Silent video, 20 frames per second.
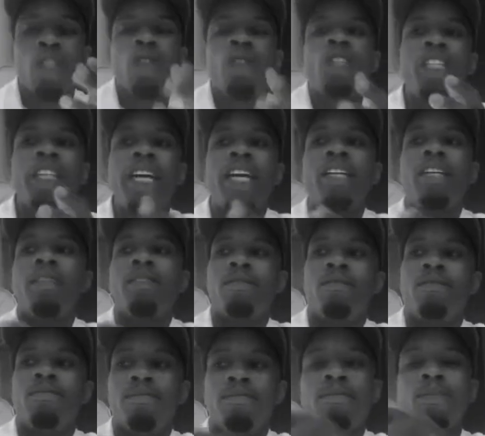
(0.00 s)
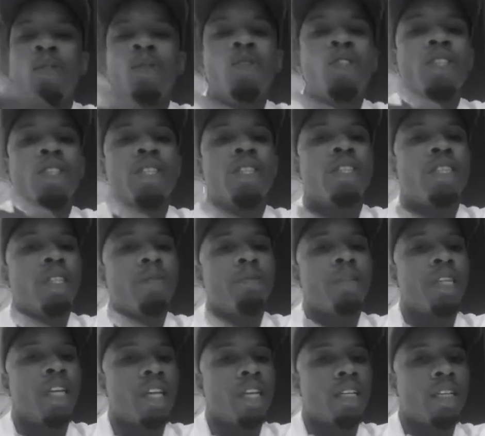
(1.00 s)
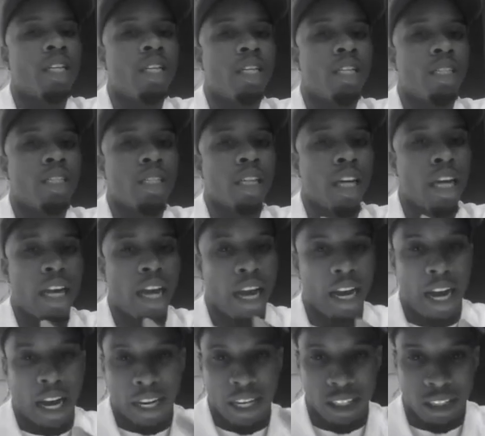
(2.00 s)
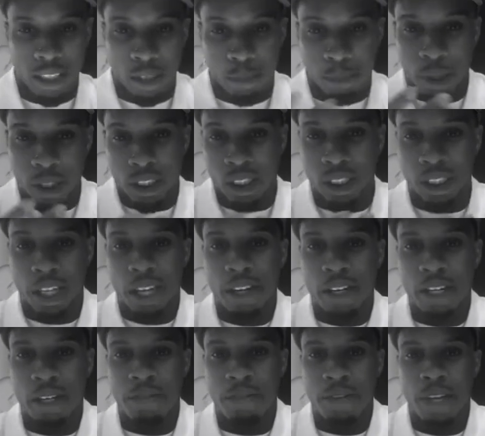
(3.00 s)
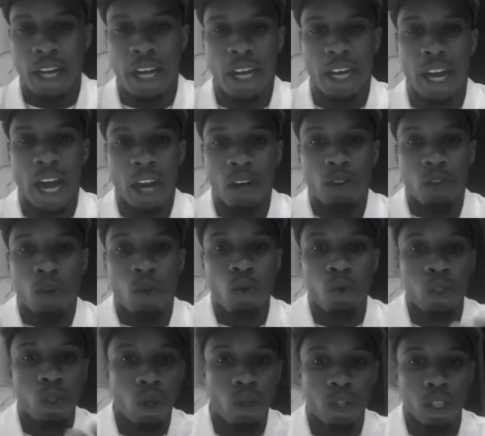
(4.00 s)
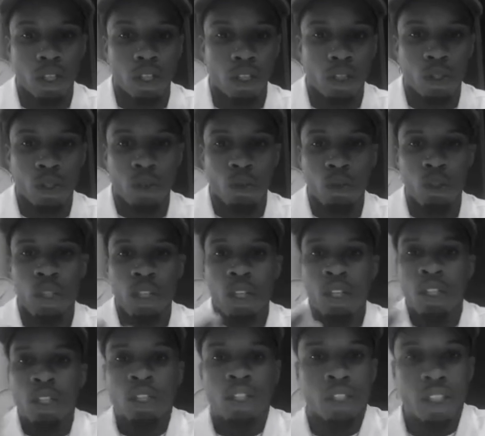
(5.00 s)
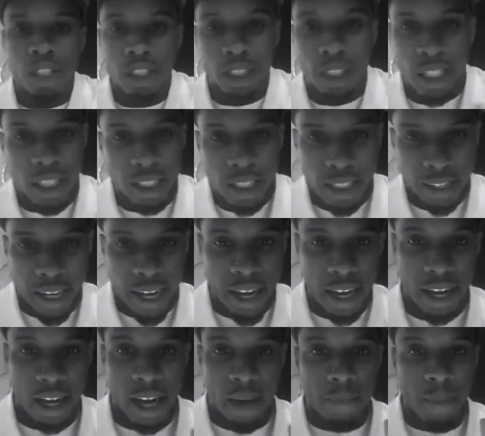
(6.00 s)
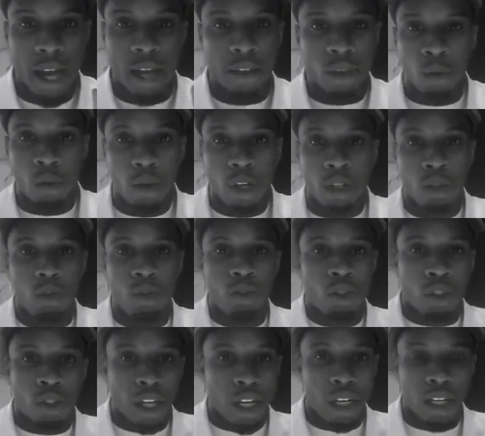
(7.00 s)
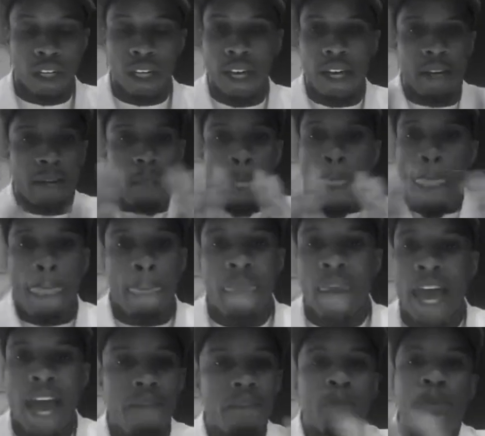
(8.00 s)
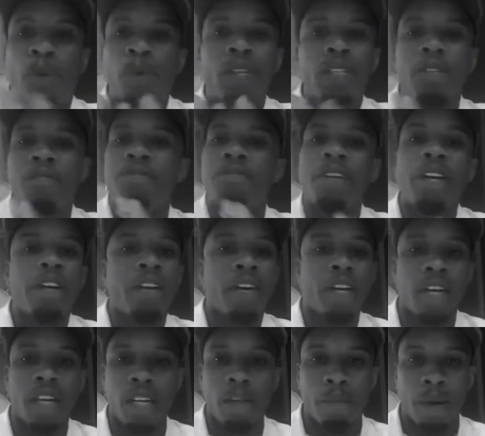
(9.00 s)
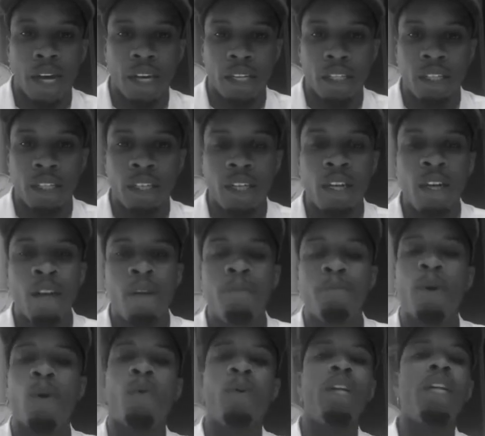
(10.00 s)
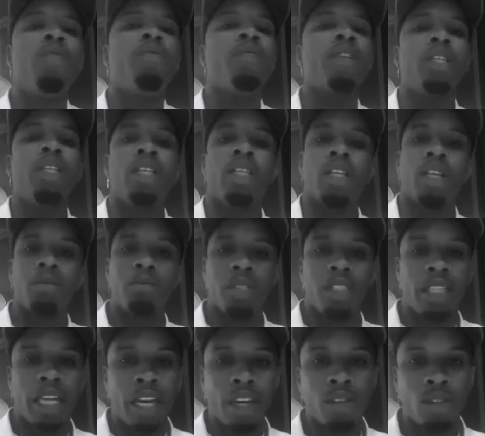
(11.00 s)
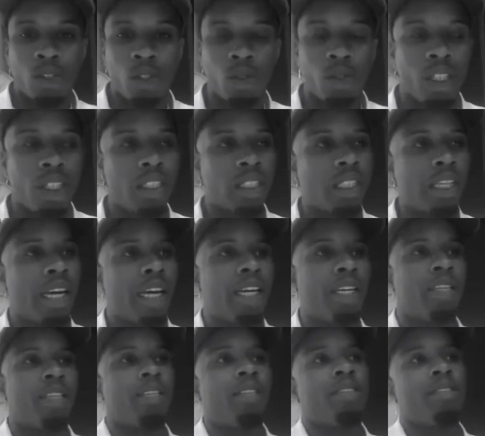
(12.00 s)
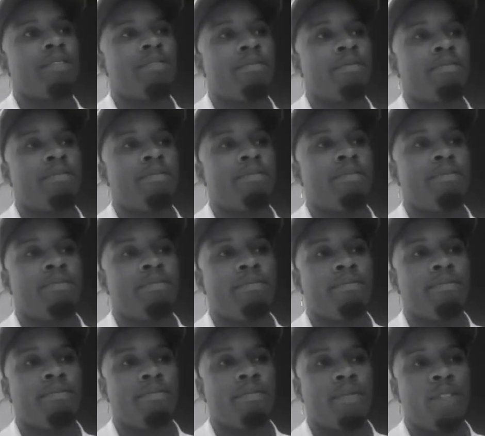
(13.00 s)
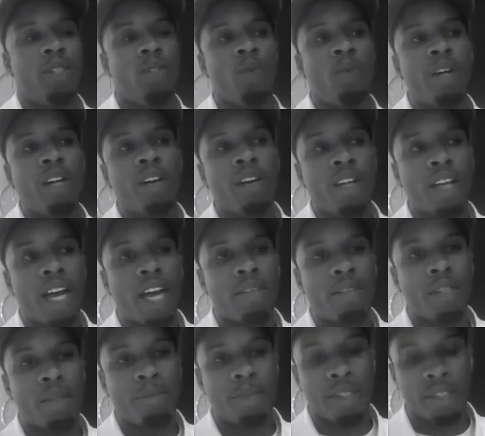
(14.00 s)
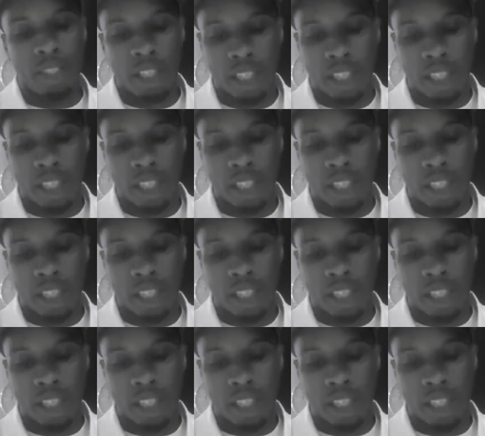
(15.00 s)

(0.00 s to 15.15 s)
she knew she had to do certain sympathetic things, I guess, to push the narrative. And I don't know who told her to do certain things like that. And I'm not the one who's trying to ever point the finger at anybody. But when it really comes down to it, it's like, you went on live on